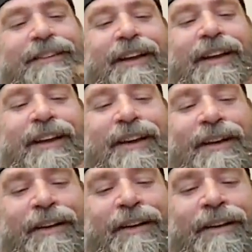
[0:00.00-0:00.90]

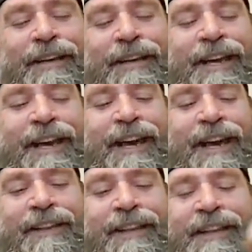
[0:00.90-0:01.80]
Oh, yeah. Look at
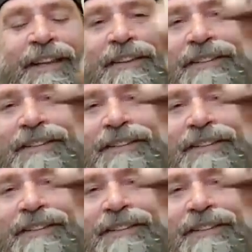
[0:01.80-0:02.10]
that. You can see